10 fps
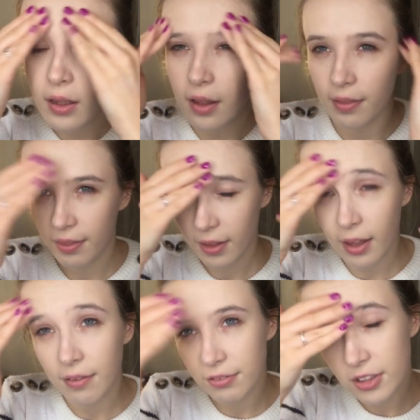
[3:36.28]
I think
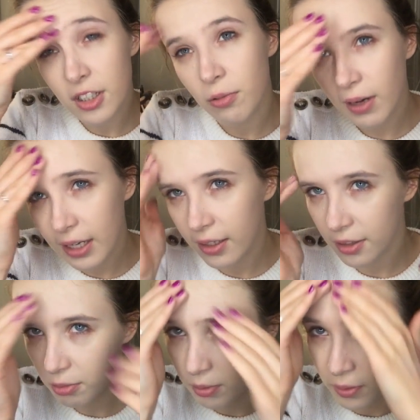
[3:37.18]
after a while
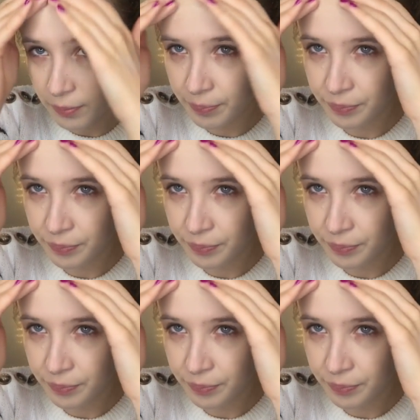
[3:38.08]
it will